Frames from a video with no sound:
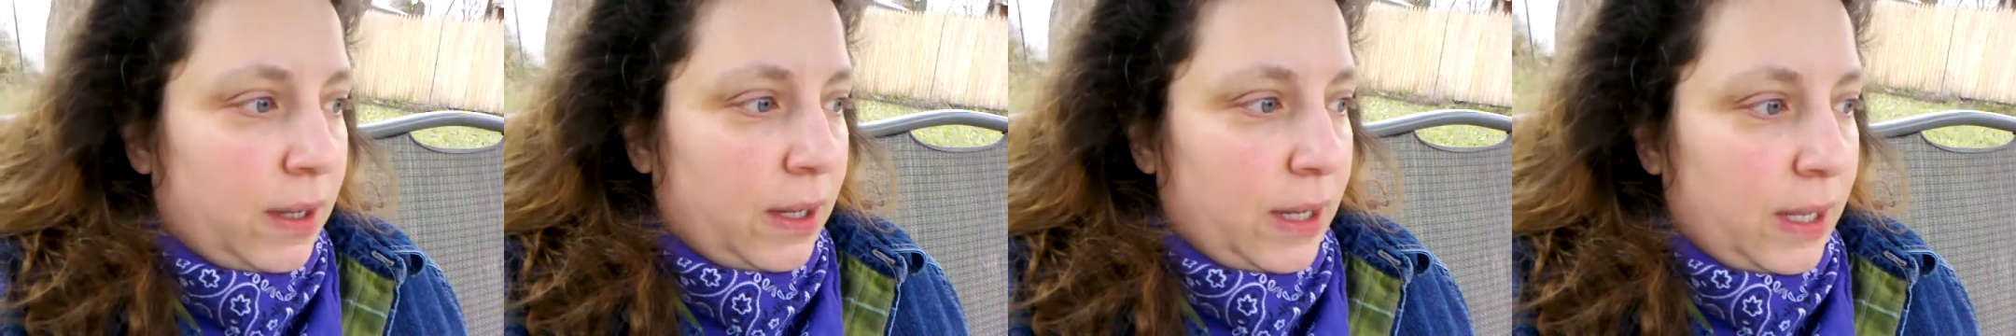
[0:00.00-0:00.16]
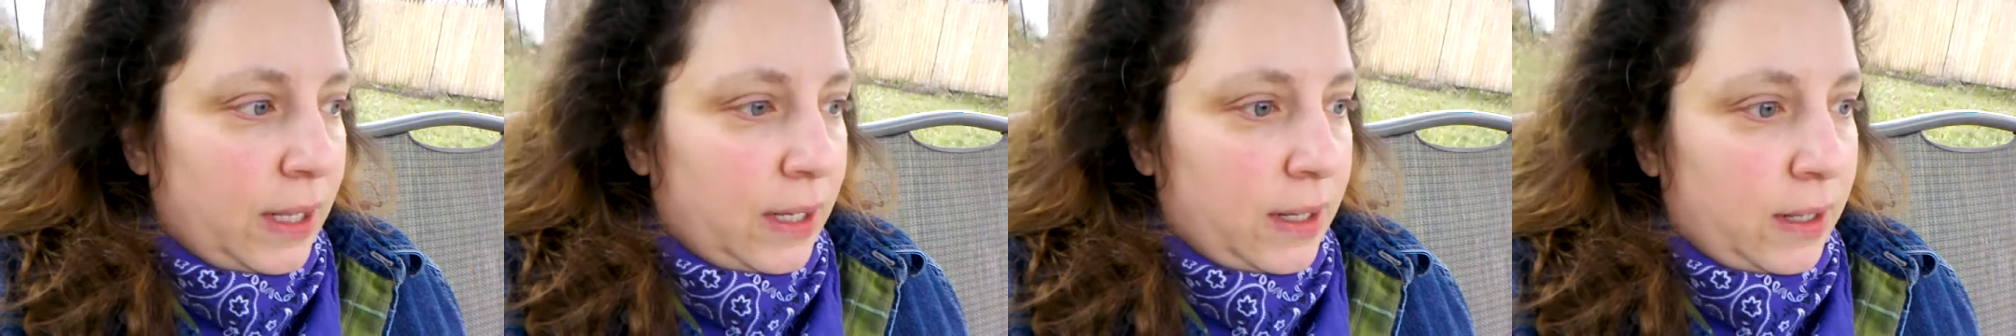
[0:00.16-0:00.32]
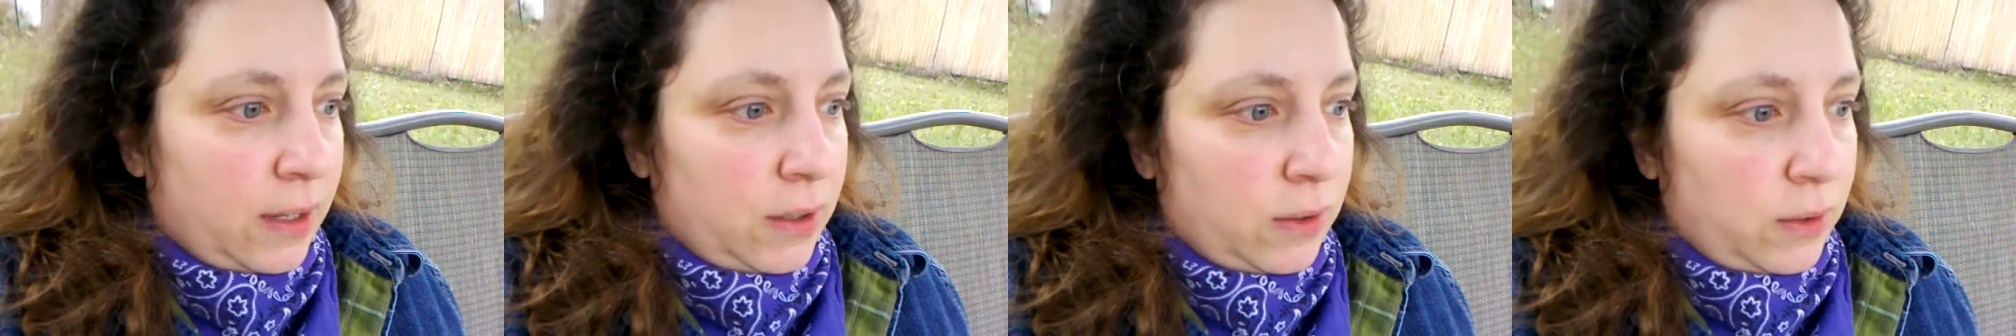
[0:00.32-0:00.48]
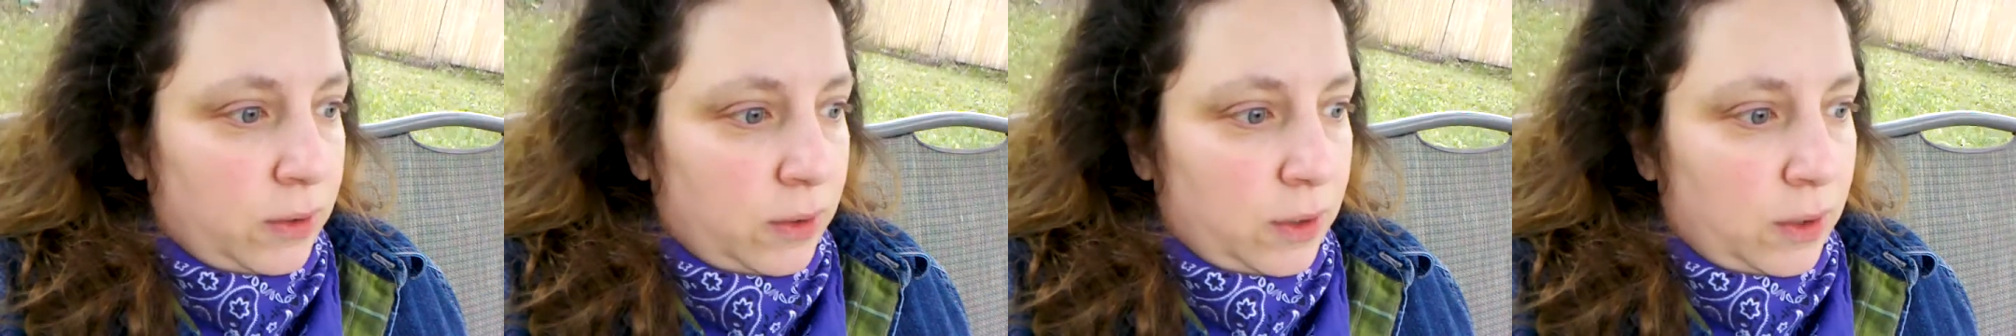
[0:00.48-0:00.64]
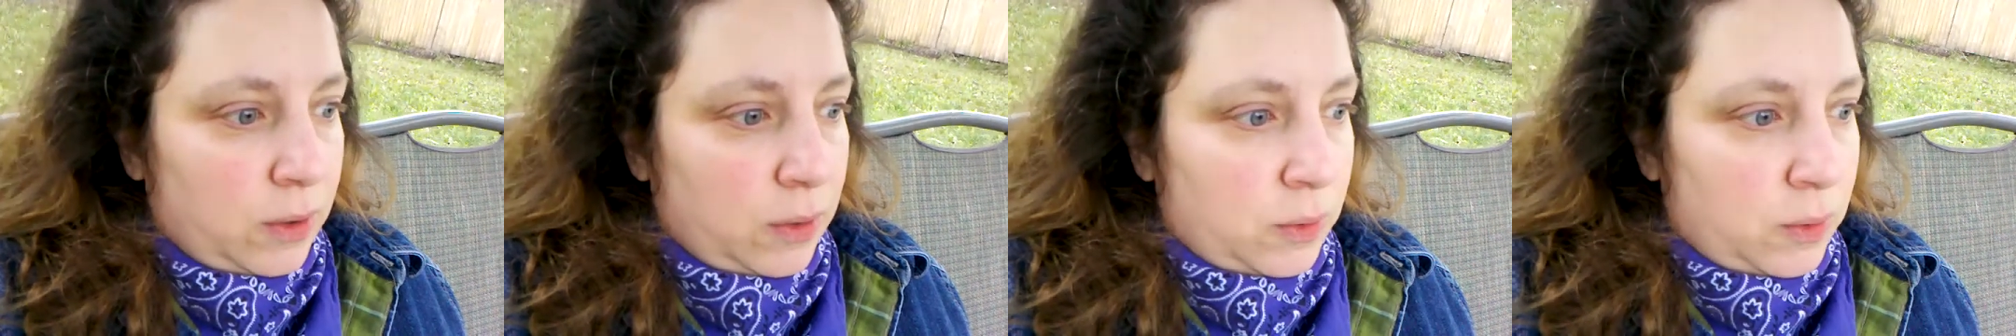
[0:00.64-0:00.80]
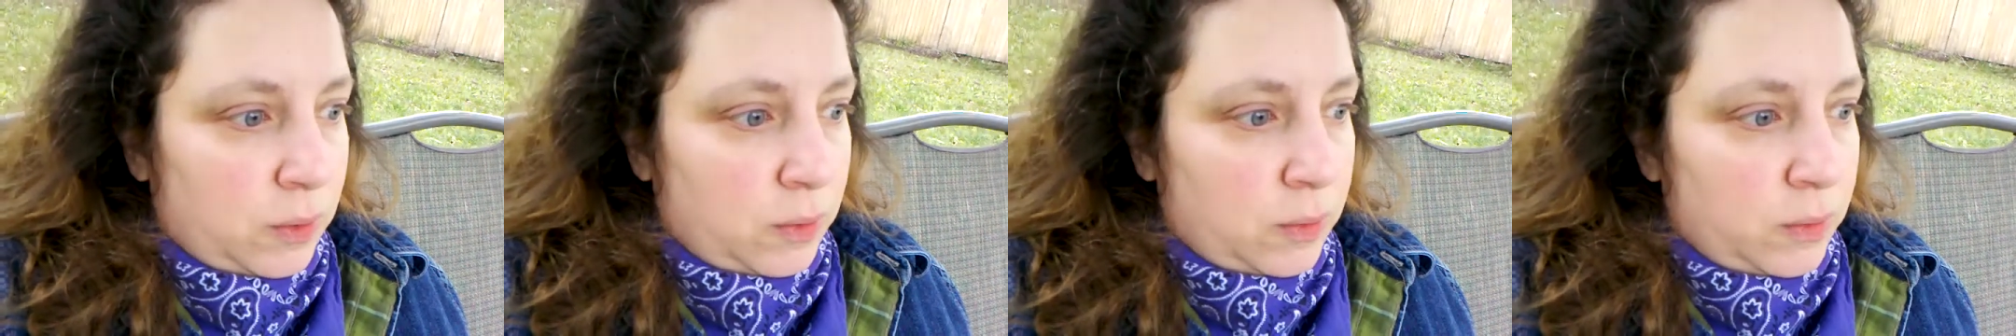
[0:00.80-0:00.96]
And I don't
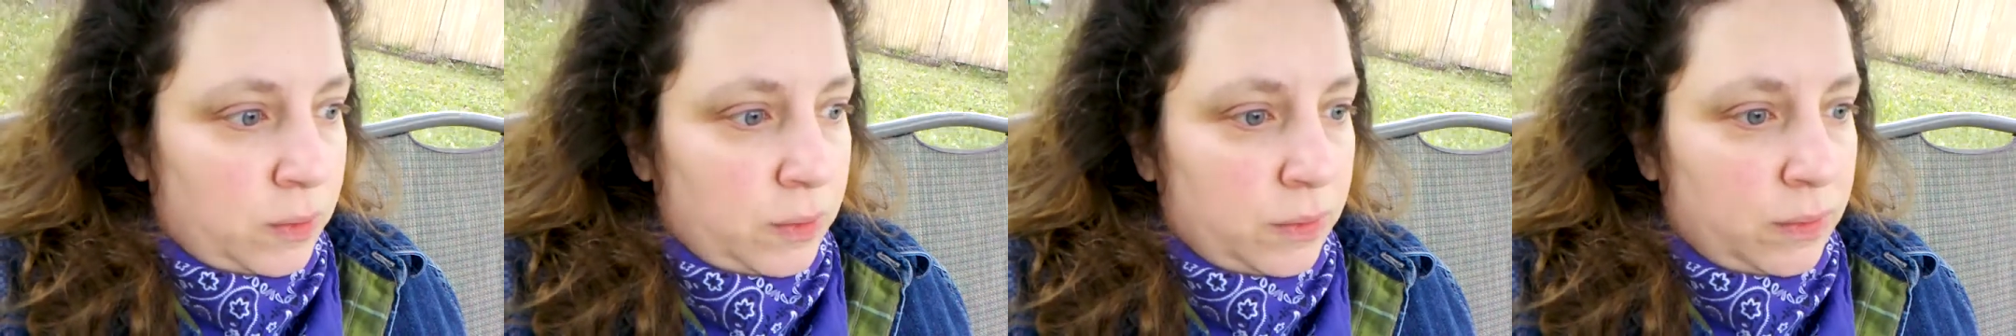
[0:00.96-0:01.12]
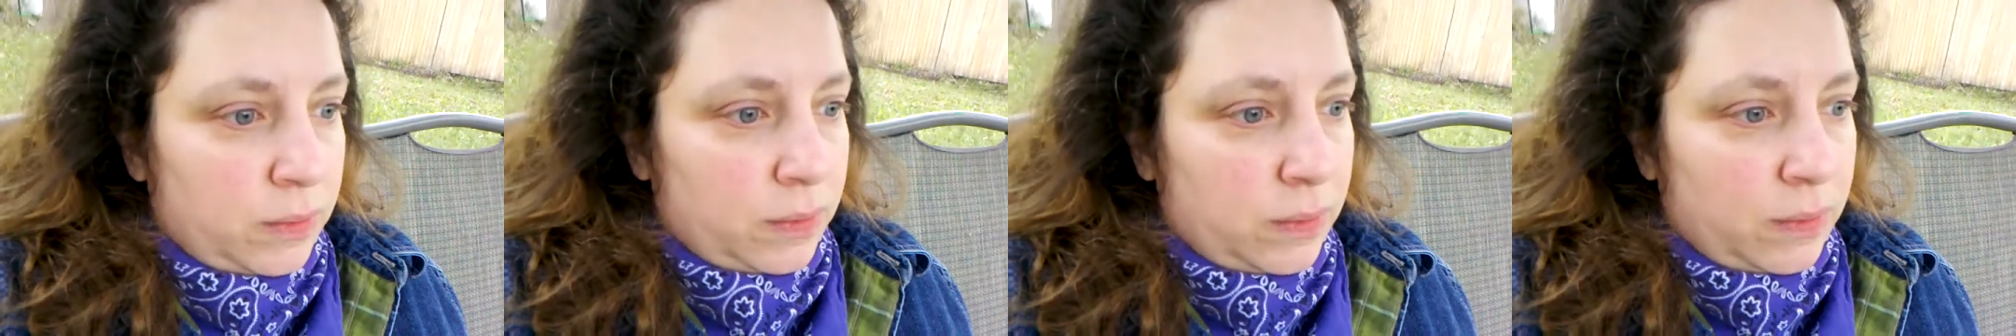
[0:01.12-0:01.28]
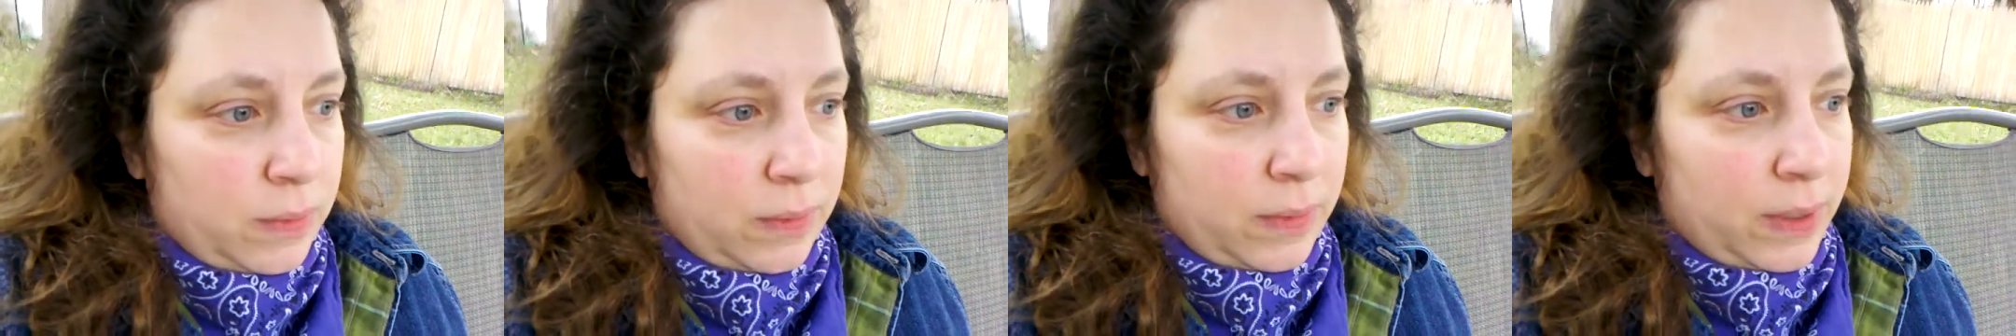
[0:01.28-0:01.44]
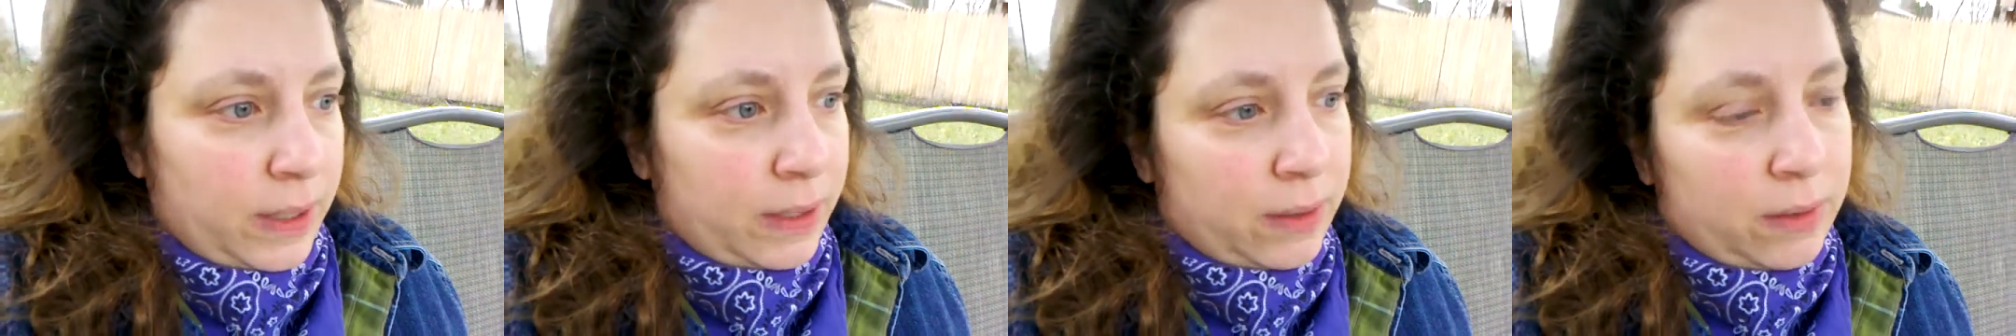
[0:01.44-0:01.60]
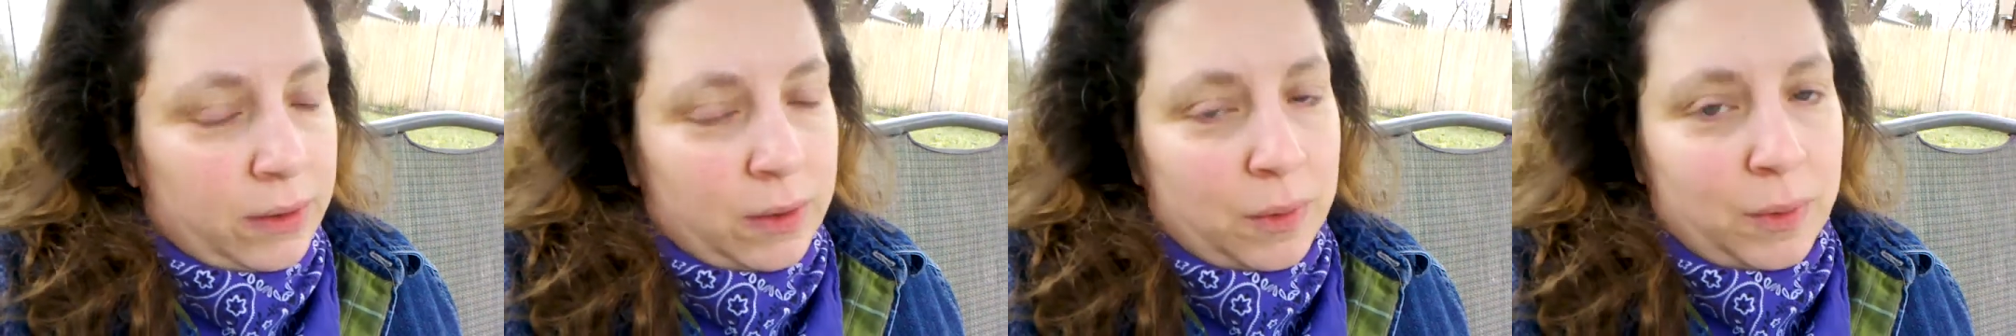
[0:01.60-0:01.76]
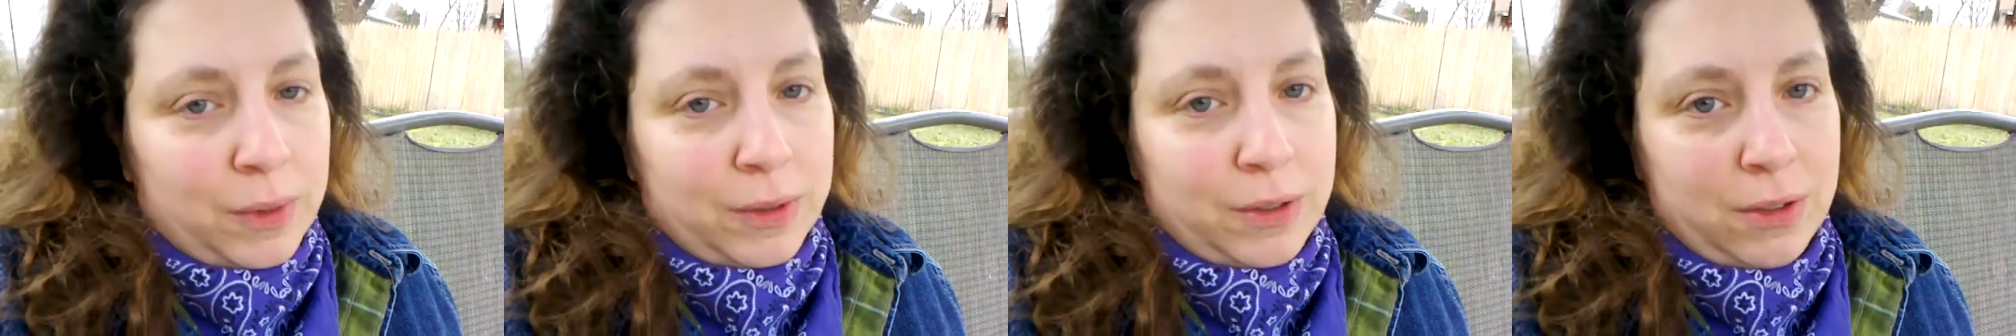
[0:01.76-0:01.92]
know
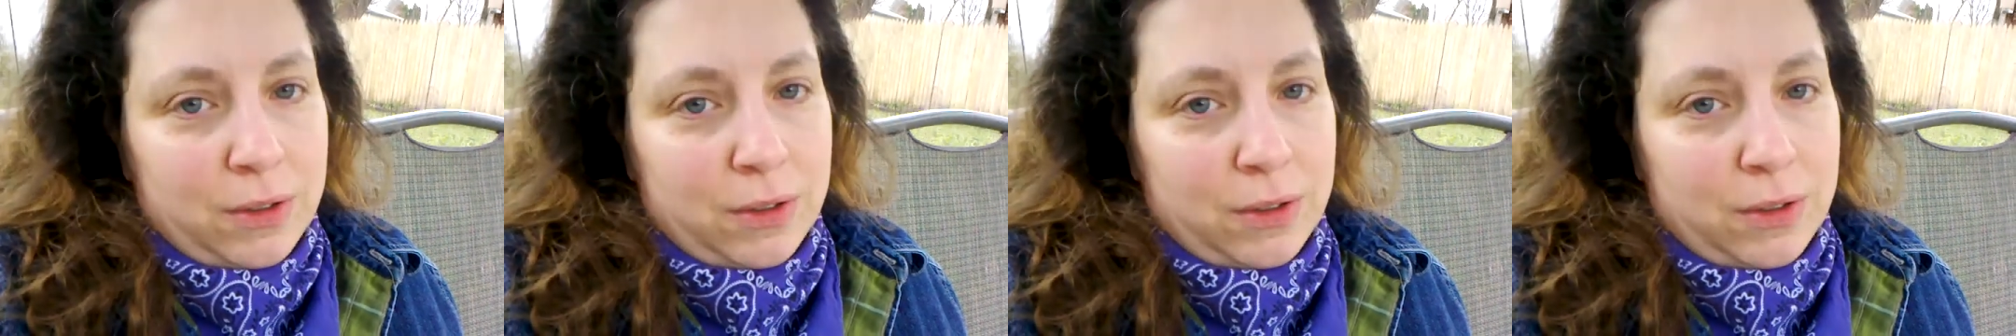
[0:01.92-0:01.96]
what